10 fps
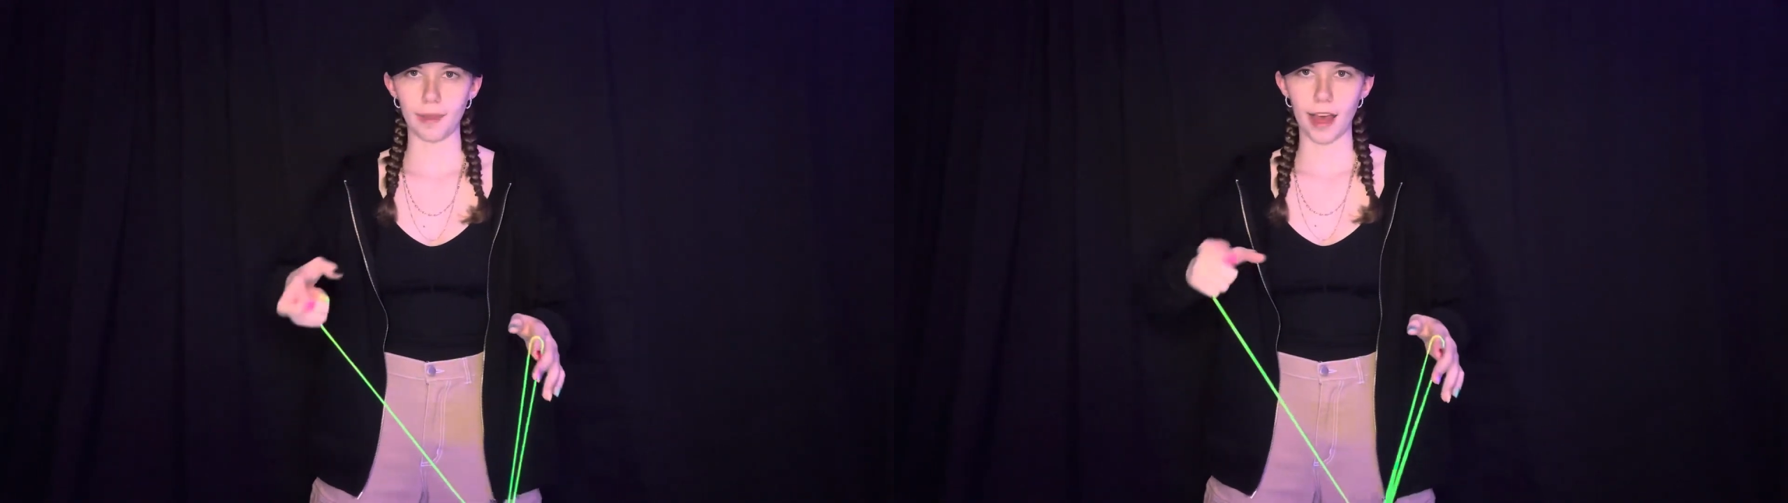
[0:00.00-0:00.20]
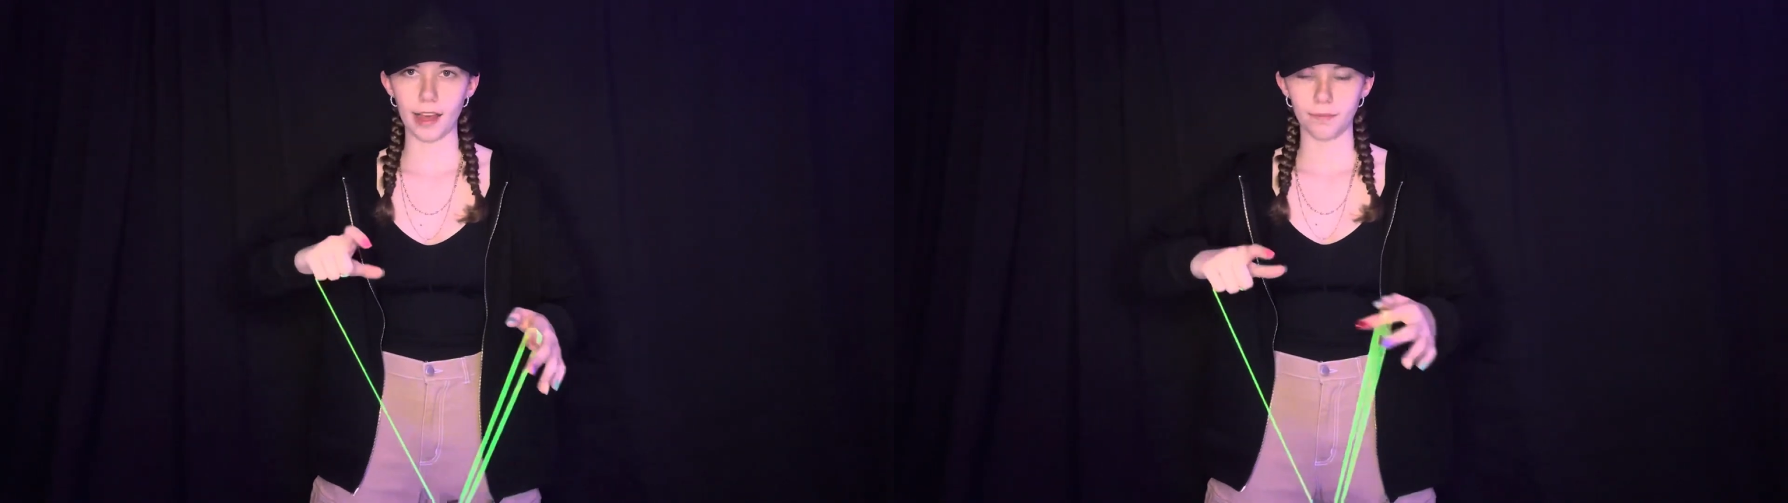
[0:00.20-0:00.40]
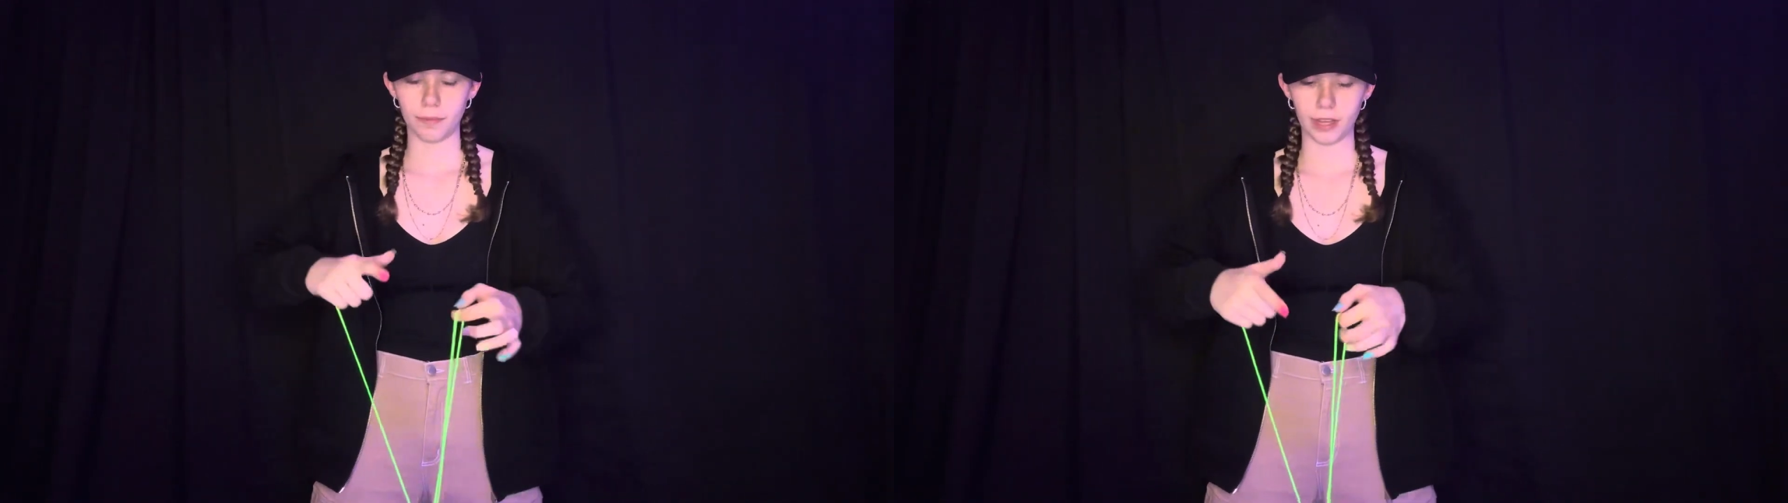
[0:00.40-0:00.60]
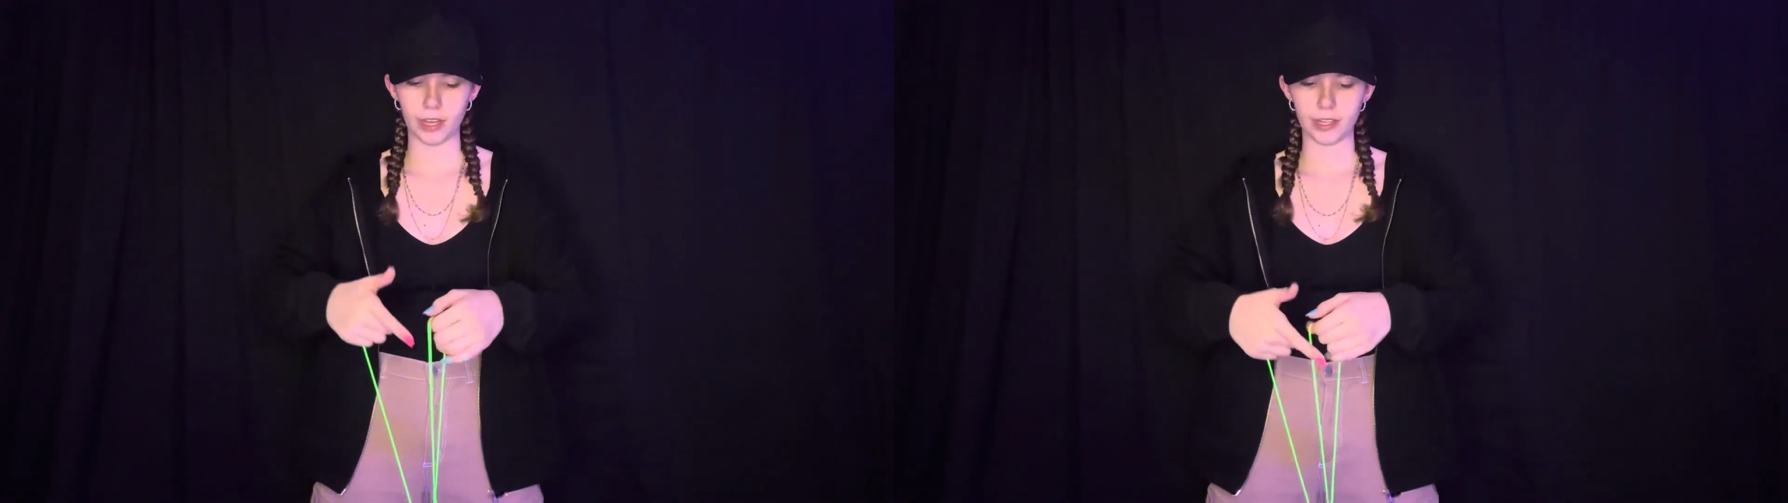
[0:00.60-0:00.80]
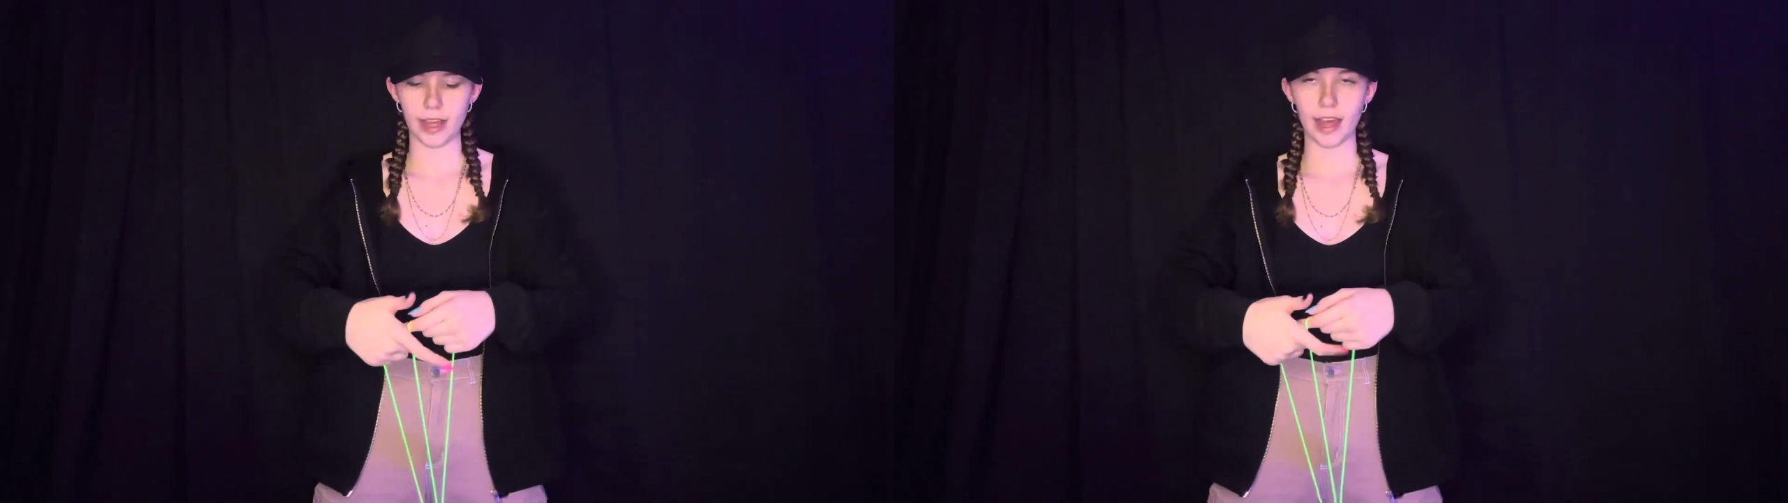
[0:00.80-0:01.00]
that
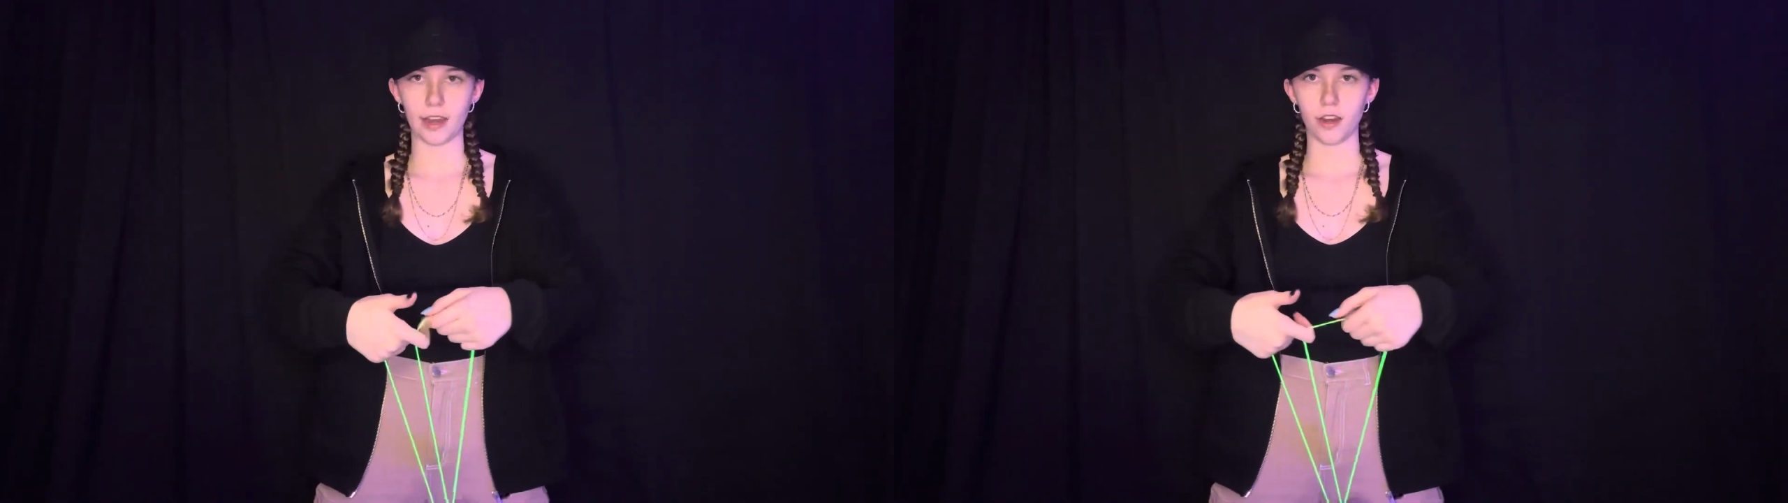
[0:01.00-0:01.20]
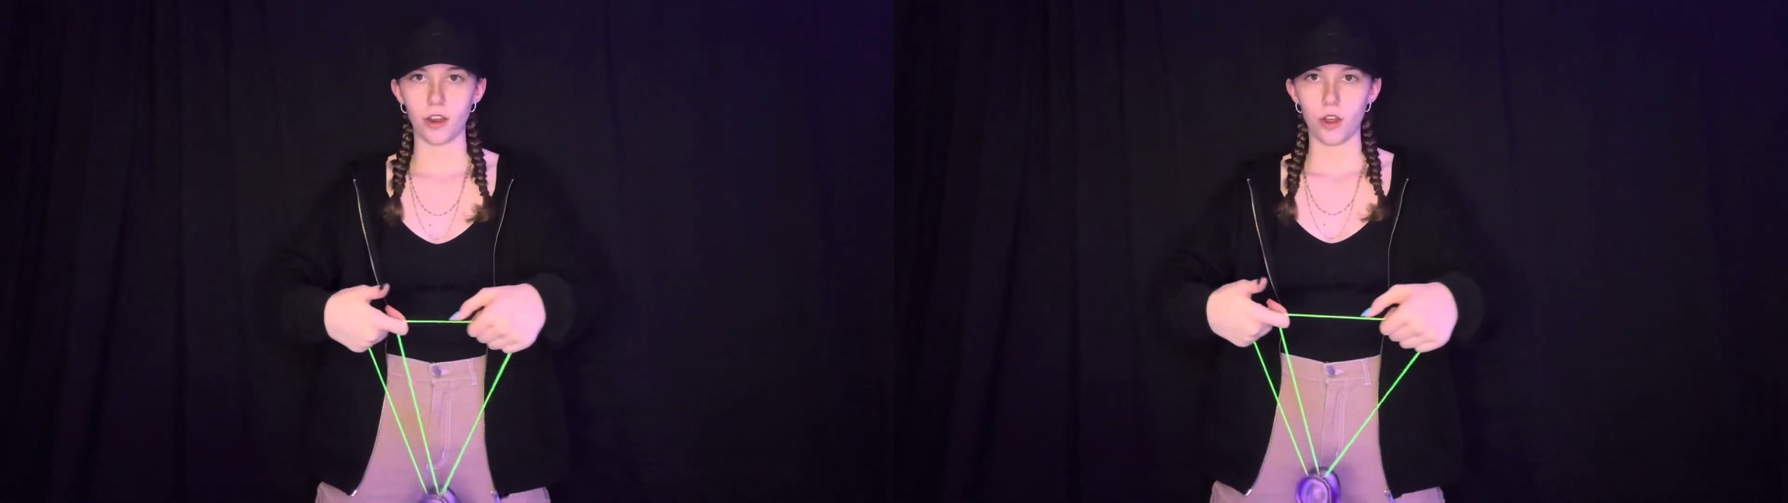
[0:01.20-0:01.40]
because then